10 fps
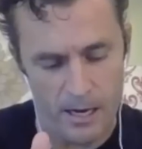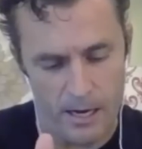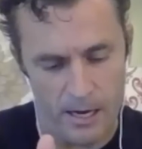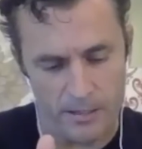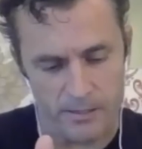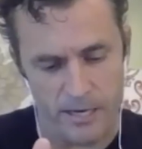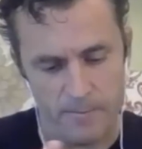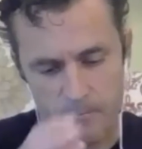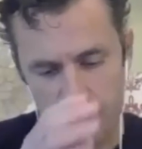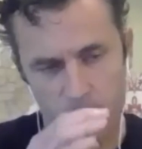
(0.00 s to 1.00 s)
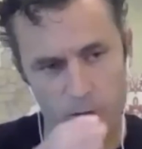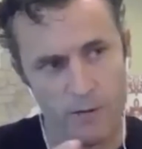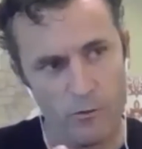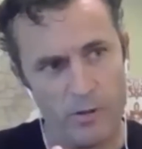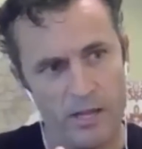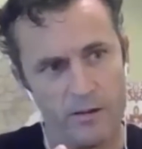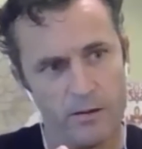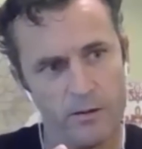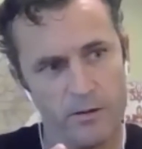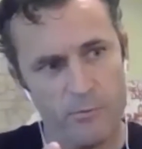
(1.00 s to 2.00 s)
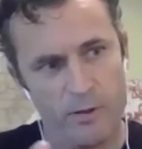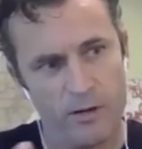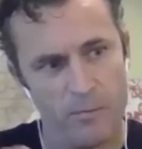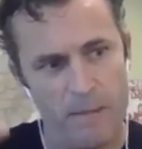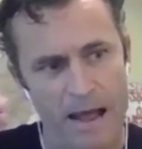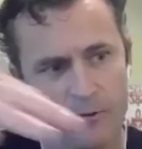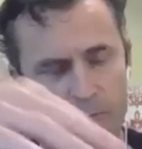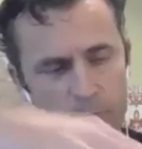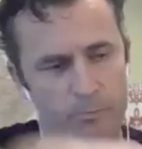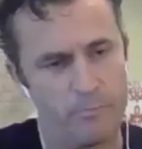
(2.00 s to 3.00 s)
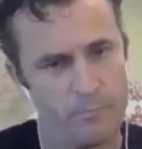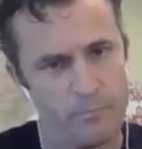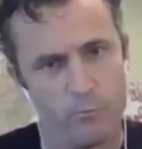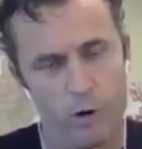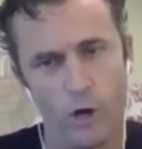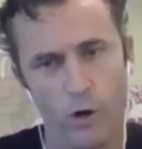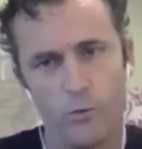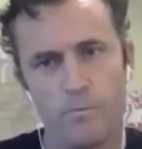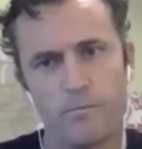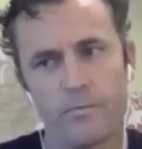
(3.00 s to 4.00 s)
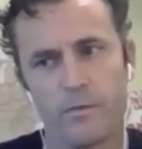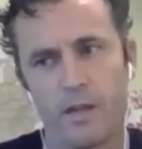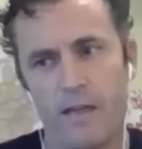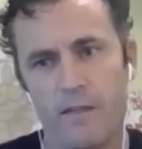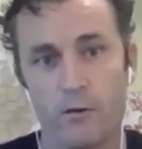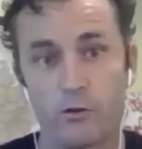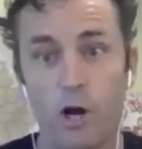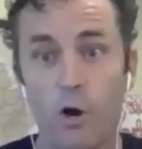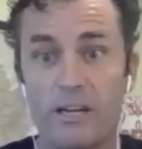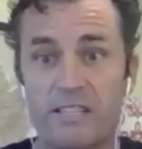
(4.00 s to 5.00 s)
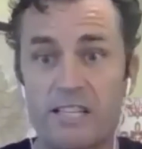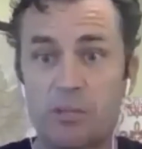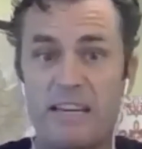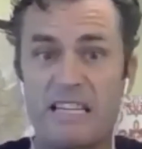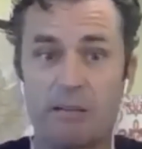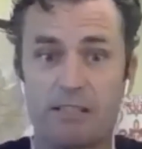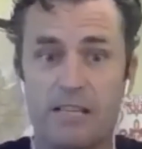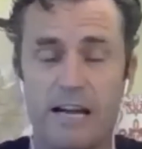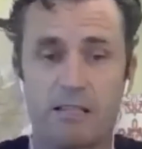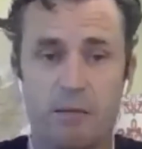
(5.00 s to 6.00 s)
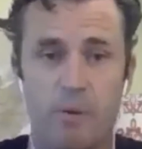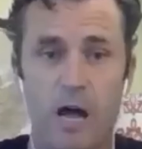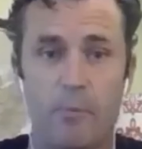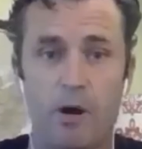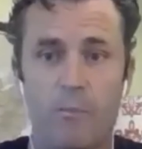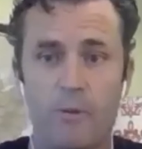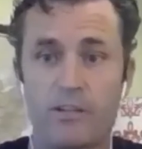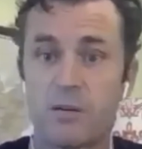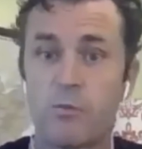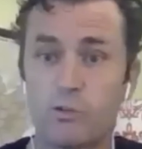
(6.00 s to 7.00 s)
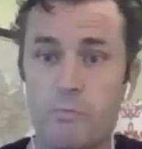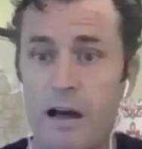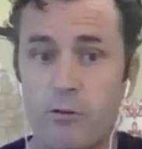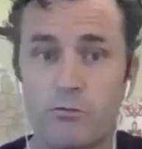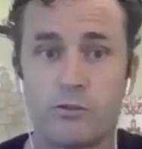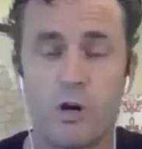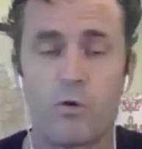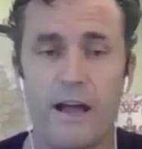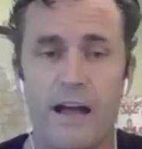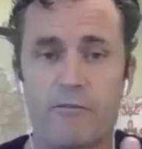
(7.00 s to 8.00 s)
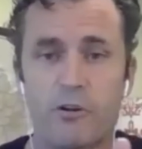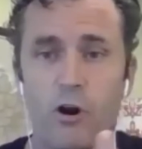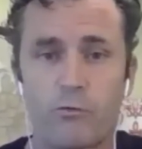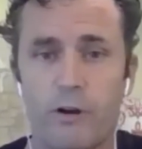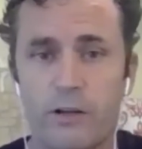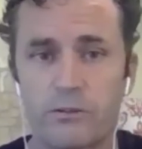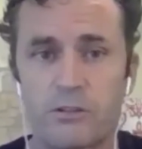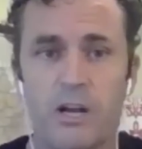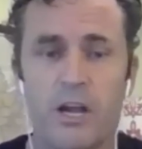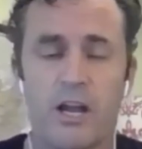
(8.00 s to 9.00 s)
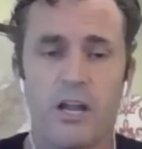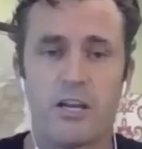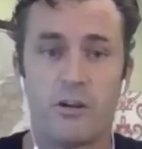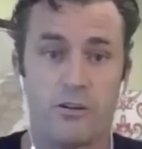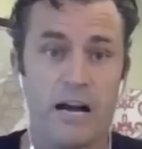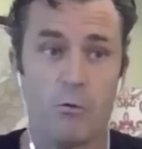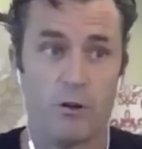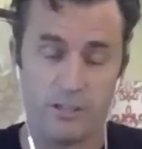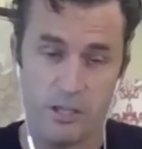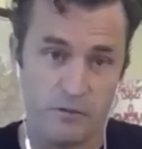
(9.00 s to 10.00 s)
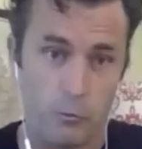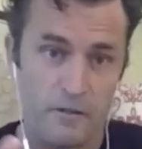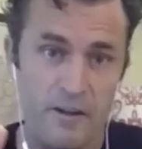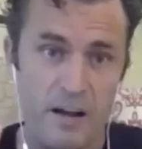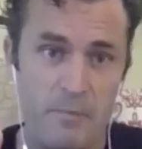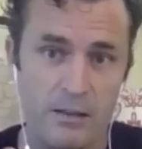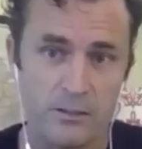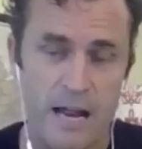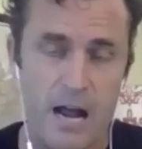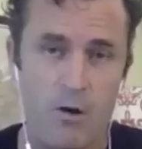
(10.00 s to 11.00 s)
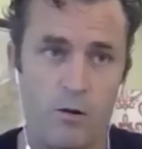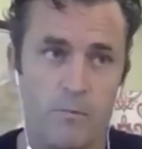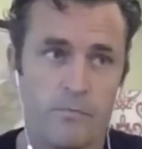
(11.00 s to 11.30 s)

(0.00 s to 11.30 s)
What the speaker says: I said, you ever been on a mountain road, and there's always these speed limit signs that pop up, and some of those mountain roads don't have guardrails. You know, you got one that says 45 miles an hour,